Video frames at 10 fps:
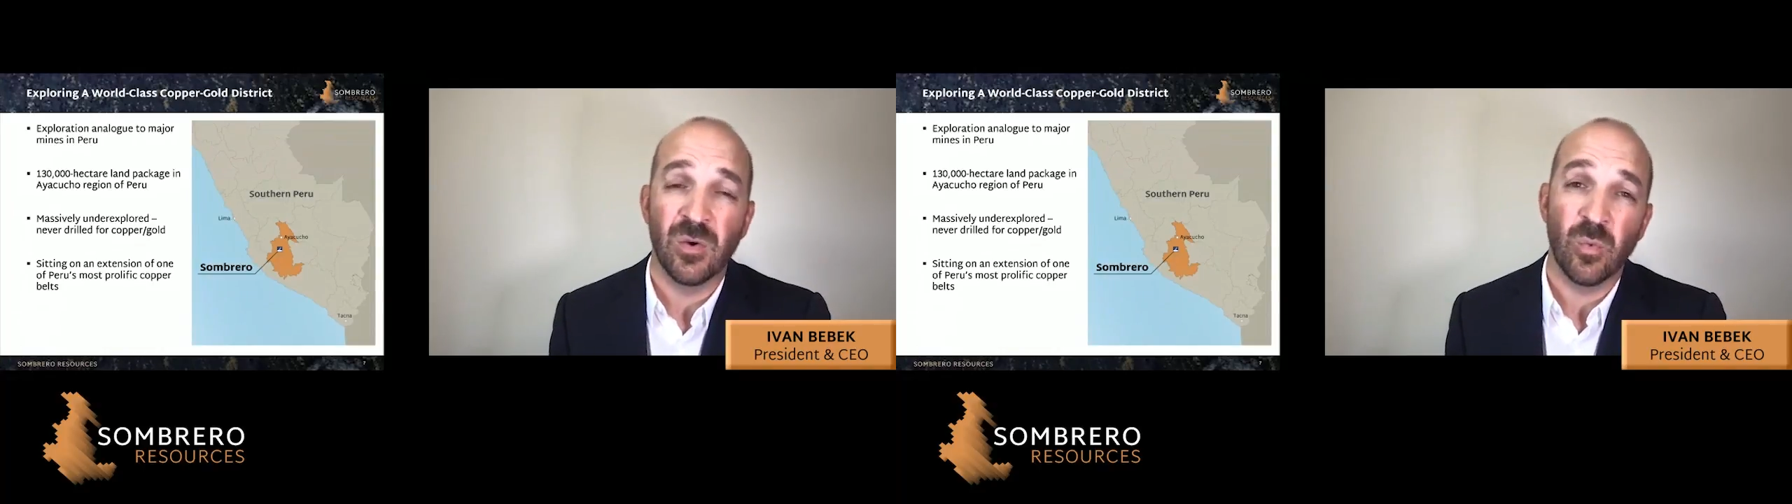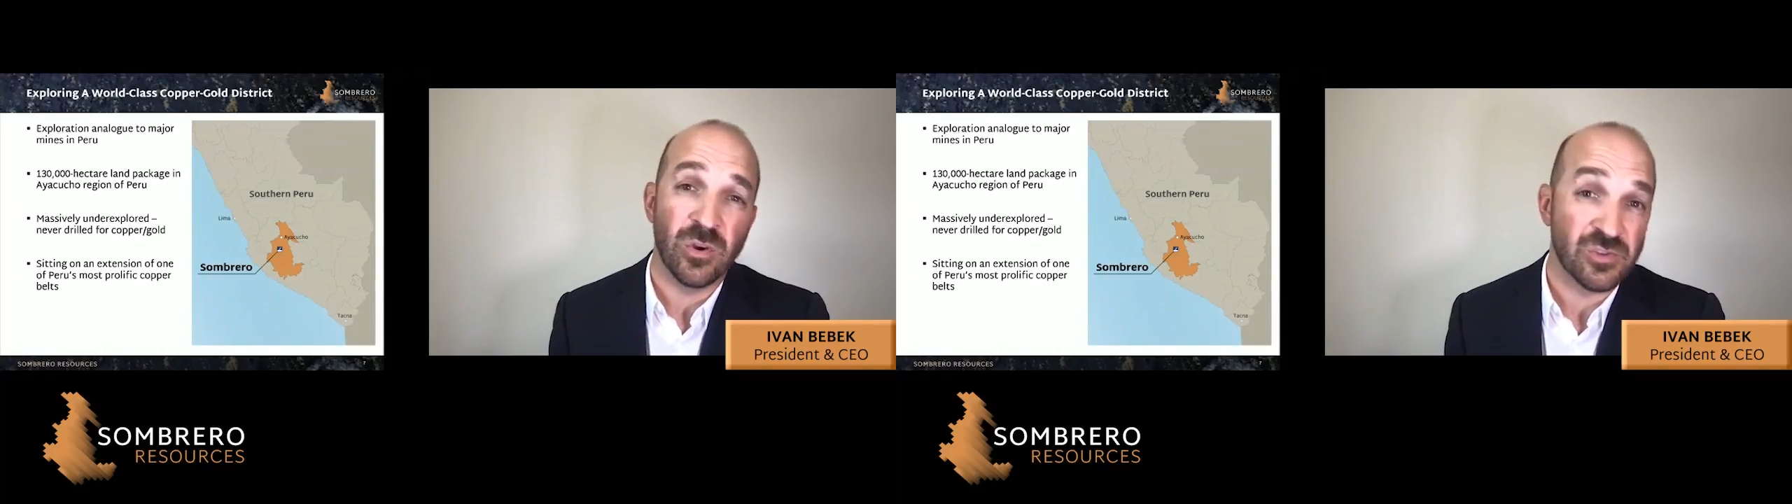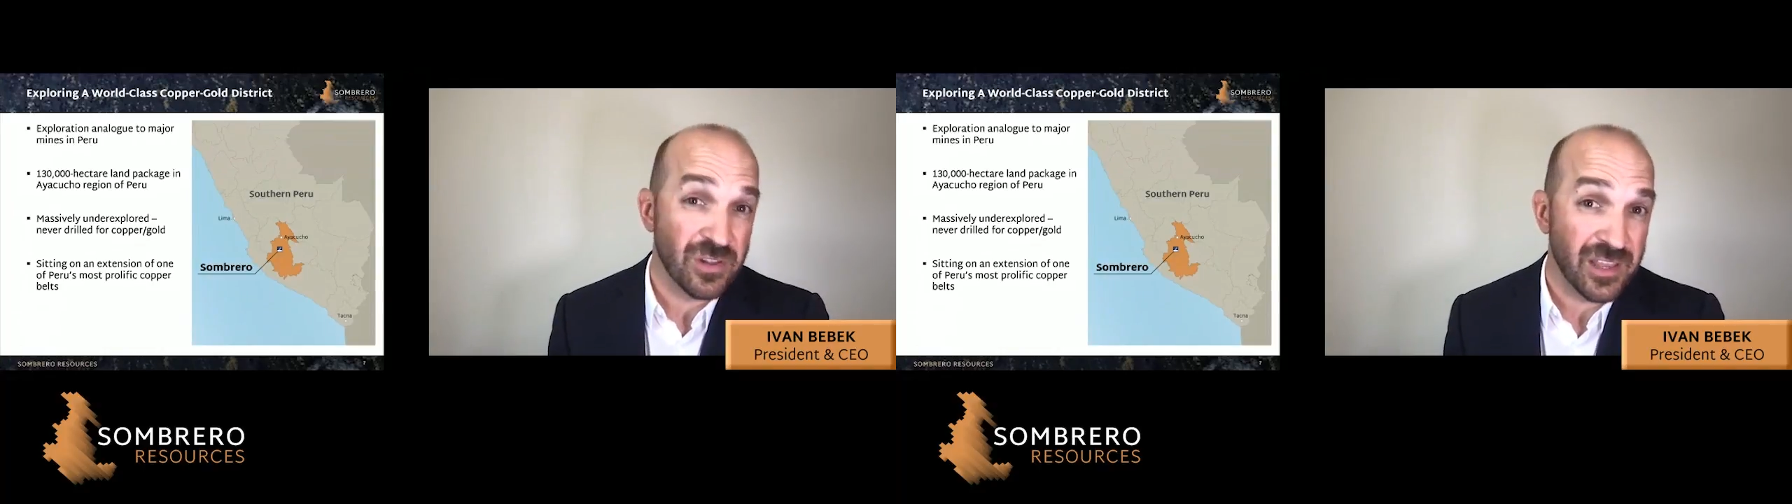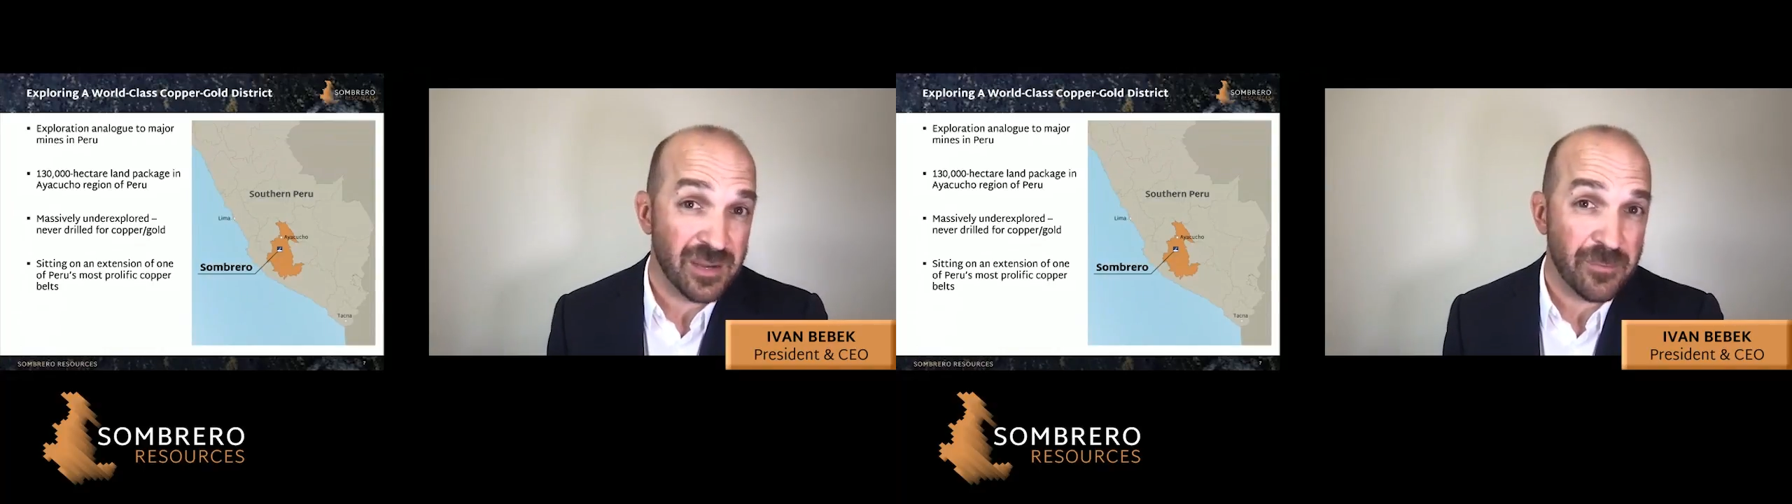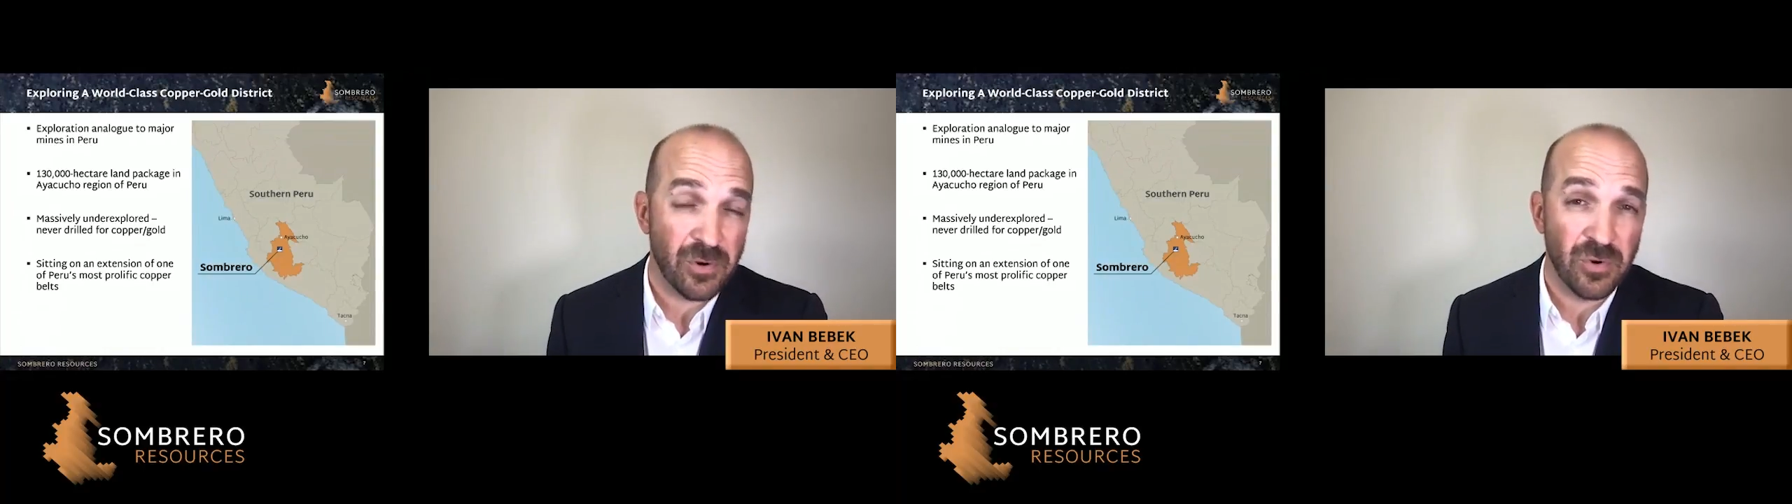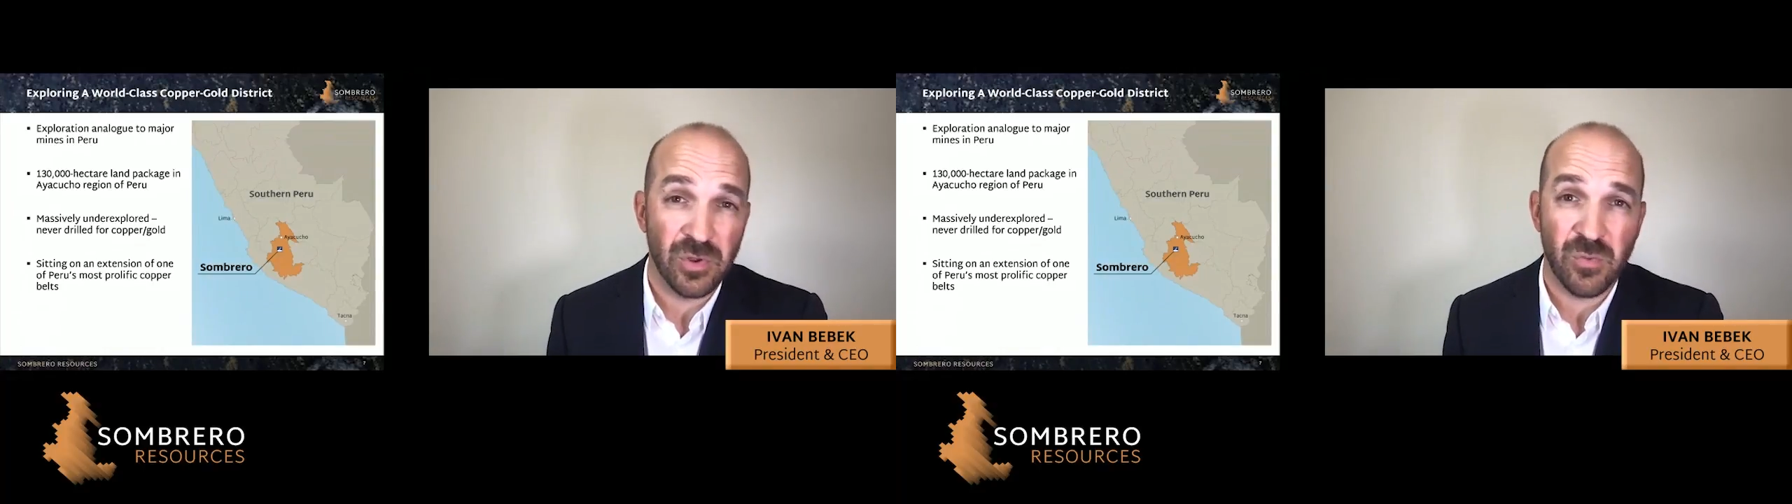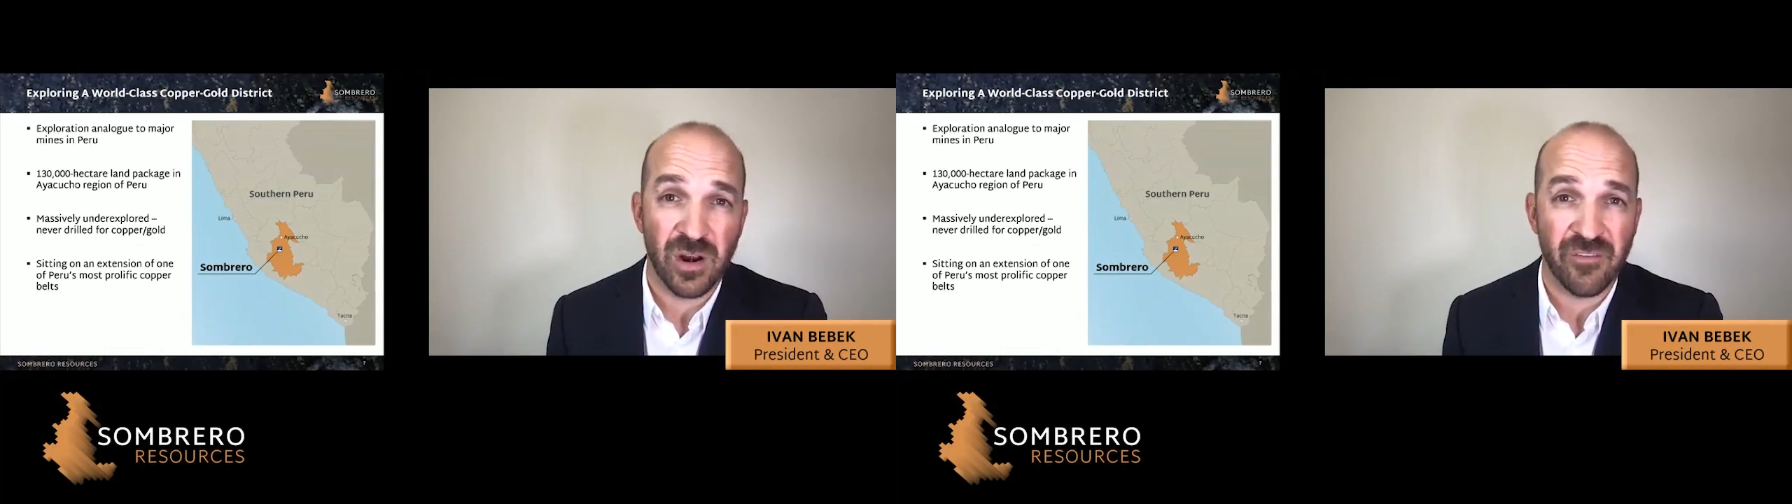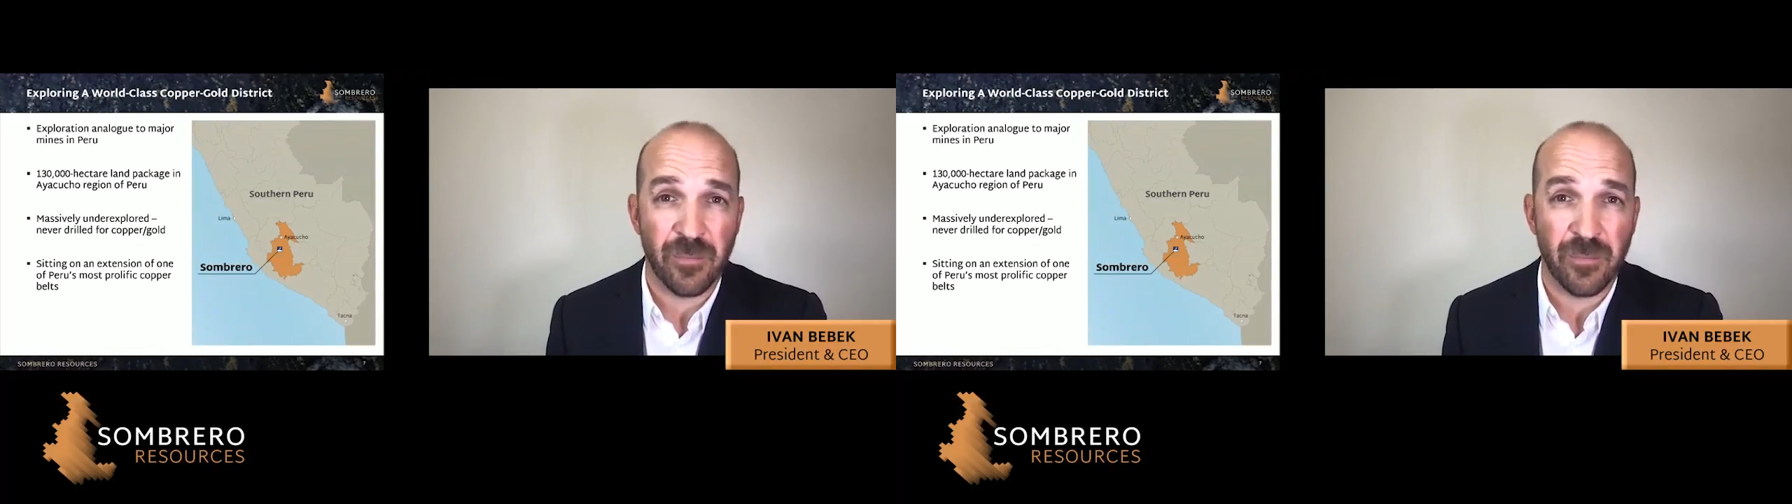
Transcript: We're drilling in Peru with one of our